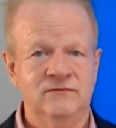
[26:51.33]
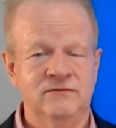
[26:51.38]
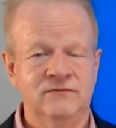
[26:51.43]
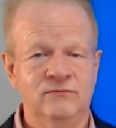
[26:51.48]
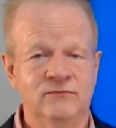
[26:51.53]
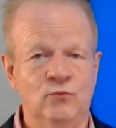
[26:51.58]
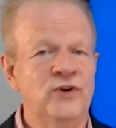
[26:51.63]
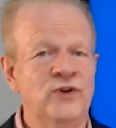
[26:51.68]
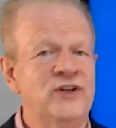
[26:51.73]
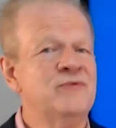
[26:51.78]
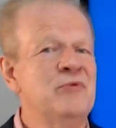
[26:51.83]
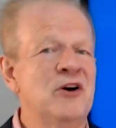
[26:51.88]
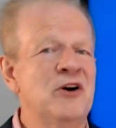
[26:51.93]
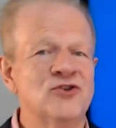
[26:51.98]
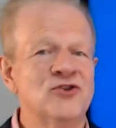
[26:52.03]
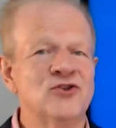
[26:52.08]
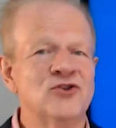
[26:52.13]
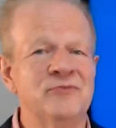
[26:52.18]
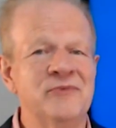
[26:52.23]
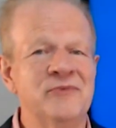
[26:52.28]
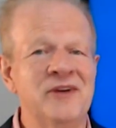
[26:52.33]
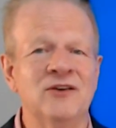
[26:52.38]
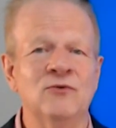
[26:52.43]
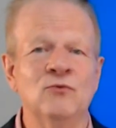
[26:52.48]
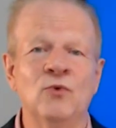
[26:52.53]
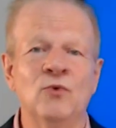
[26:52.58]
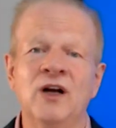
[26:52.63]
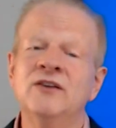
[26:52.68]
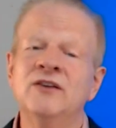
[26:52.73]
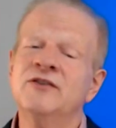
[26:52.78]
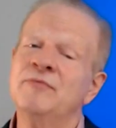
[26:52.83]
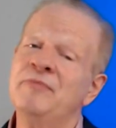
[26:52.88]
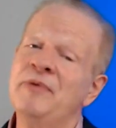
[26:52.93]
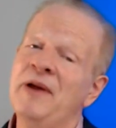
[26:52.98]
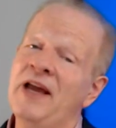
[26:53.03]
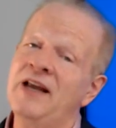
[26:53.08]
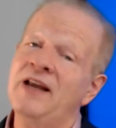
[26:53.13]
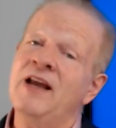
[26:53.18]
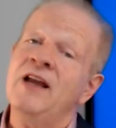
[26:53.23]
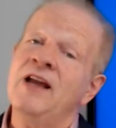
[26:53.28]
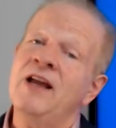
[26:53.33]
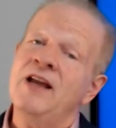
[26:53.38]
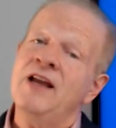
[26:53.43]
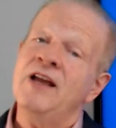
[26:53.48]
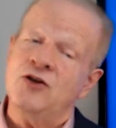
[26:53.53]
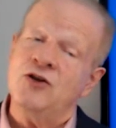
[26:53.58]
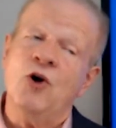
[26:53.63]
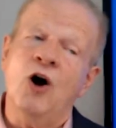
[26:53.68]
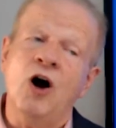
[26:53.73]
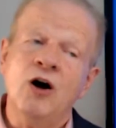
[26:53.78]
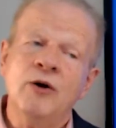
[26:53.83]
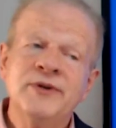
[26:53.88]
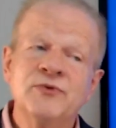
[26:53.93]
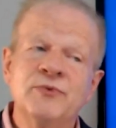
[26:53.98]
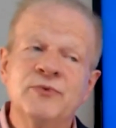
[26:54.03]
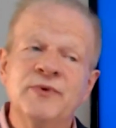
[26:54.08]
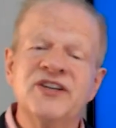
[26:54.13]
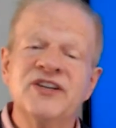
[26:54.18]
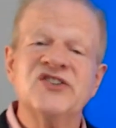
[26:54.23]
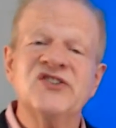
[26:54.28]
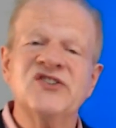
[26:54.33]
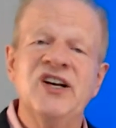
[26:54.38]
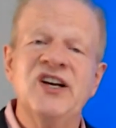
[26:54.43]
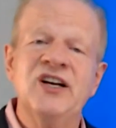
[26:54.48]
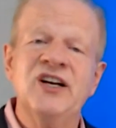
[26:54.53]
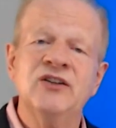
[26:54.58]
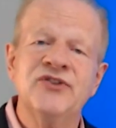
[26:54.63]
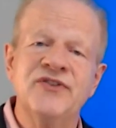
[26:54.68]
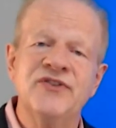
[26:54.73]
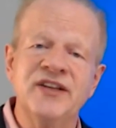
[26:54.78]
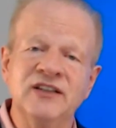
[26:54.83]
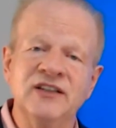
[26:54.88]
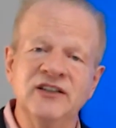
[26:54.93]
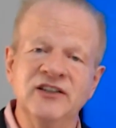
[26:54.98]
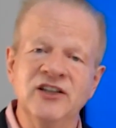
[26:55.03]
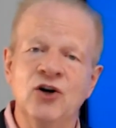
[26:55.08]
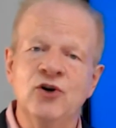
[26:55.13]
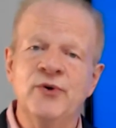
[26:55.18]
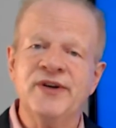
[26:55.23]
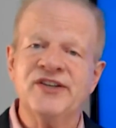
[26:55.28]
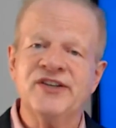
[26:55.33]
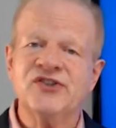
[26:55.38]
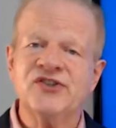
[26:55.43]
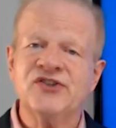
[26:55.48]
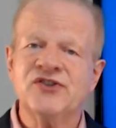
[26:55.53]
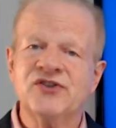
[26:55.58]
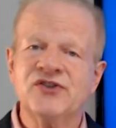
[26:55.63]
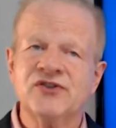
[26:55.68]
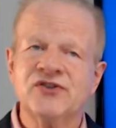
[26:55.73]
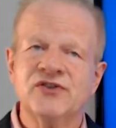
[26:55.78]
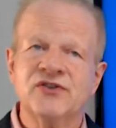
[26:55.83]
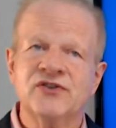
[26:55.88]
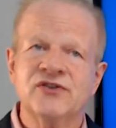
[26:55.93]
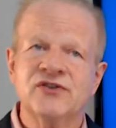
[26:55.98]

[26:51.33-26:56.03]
What does partial mean? Well, you always want to sell to the lowest